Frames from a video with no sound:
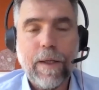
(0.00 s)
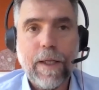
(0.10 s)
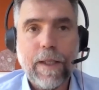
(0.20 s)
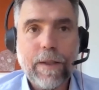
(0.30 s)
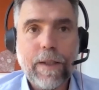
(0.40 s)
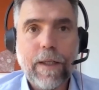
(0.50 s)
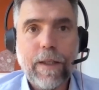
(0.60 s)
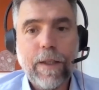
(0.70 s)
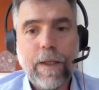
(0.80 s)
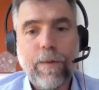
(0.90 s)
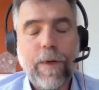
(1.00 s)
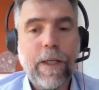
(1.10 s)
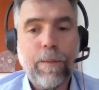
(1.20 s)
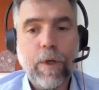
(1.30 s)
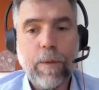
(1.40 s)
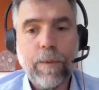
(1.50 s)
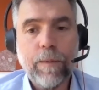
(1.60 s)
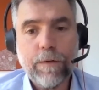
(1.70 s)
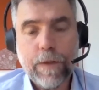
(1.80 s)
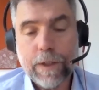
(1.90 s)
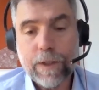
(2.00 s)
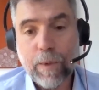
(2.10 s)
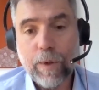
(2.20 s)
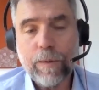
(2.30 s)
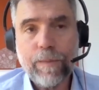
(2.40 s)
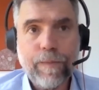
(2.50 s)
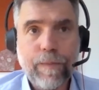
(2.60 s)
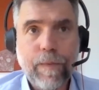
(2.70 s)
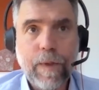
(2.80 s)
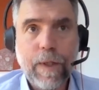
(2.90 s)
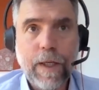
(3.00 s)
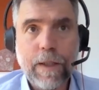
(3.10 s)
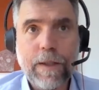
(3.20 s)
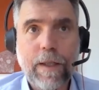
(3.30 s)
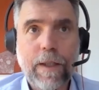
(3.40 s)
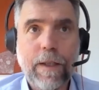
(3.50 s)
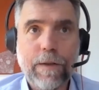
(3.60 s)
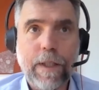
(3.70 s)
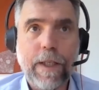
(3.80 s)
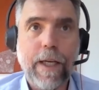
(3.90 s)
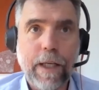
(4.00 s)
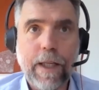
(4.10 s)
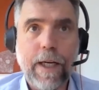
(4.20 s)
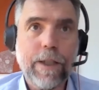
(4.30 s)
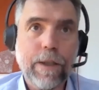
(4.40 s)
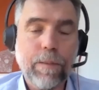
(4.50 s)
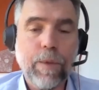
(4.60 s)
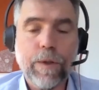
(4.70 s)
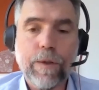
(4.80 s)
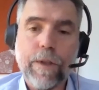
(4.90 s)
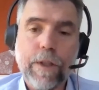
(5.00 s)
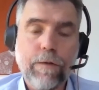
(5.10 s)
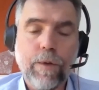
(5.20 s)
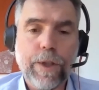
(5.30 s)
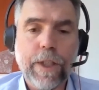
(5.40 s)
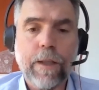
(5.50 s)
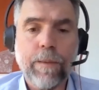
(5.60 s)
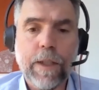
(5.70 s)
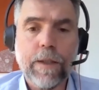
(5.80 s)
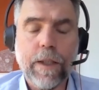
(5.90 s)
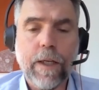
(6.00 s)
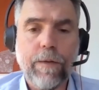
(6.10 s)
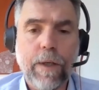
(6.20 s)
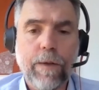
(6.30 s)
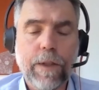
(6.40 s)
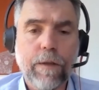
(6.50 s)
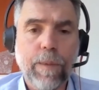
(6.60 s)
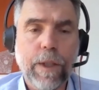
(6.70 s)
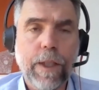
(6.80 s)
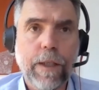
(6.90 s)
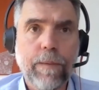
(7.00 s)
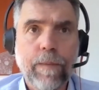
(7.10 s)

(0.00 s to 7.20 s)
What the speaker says: As I said, you don't run into problems if they're small, and it's only as they're getting larger, more than 3-4 centimetres, that you have that risk of bleeding.